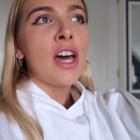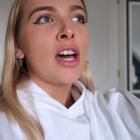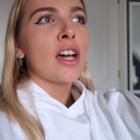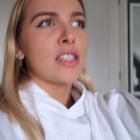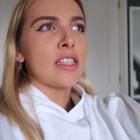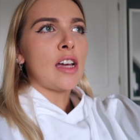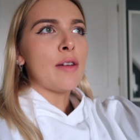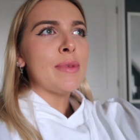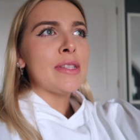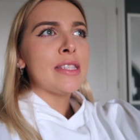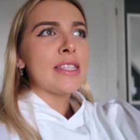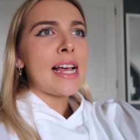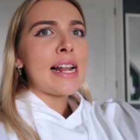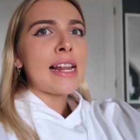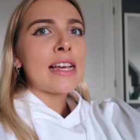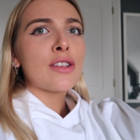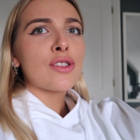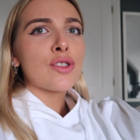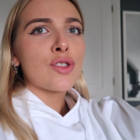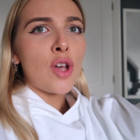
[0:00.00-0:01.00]
because I've been
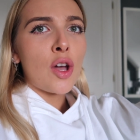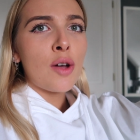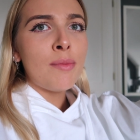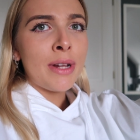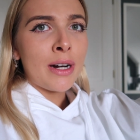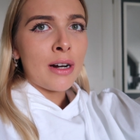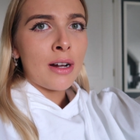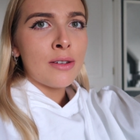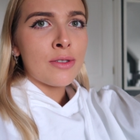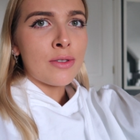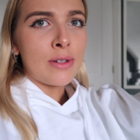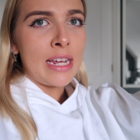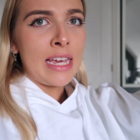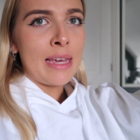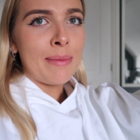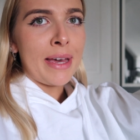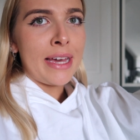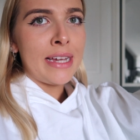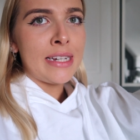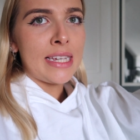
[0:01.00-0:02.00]
selling so many clothes on
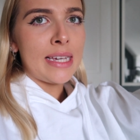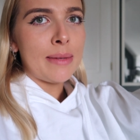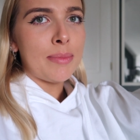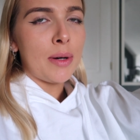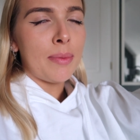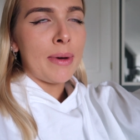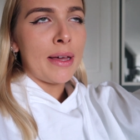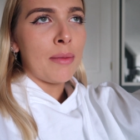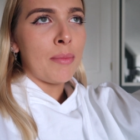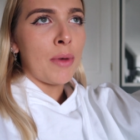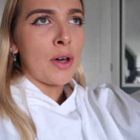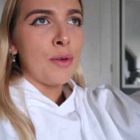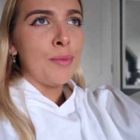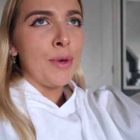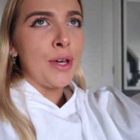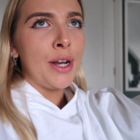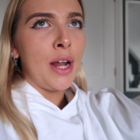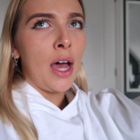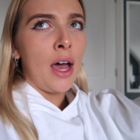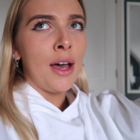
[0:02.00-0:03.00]
eBay and Depop at the
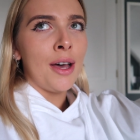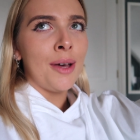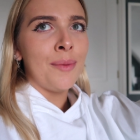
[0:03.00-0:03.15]
moment,